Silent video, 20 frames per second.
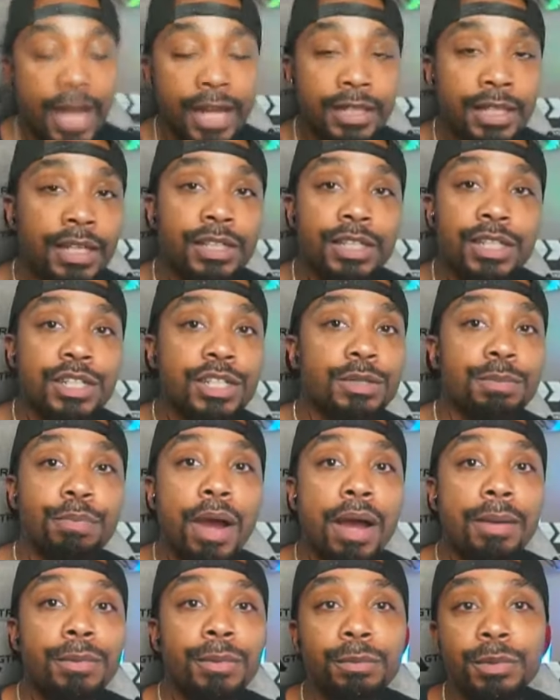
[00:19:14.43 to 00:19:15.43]
I think this is
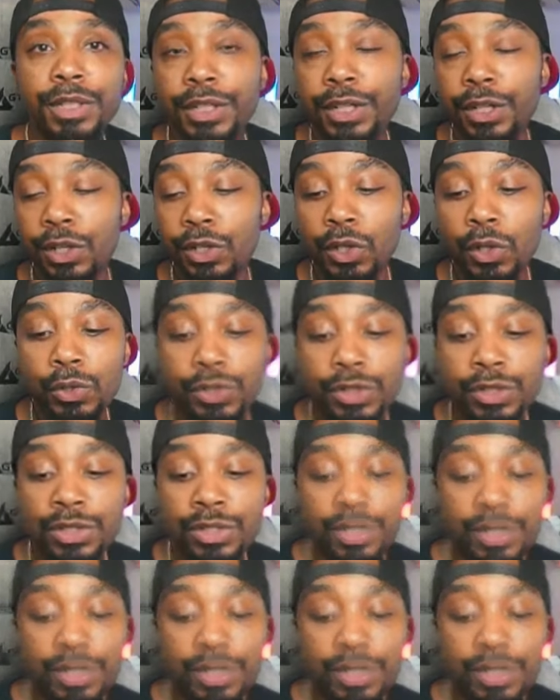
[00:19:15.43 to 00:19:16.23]
probably the closest